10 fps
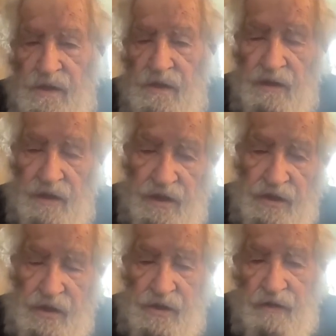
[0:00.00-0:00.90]
or at
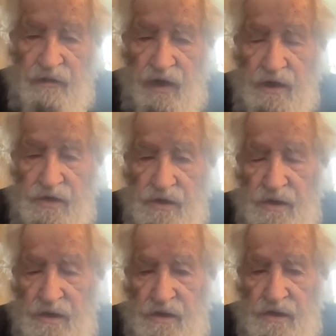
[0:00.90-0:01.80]
least his advisors
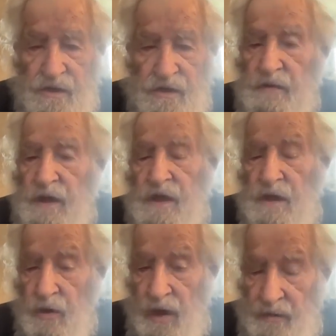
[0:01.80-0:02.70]
understood, we got
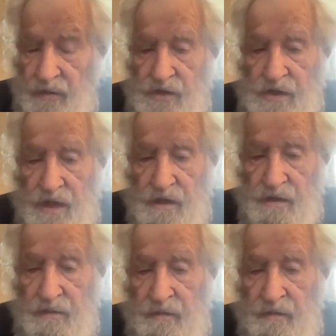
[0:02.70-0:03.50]
to wipe this out.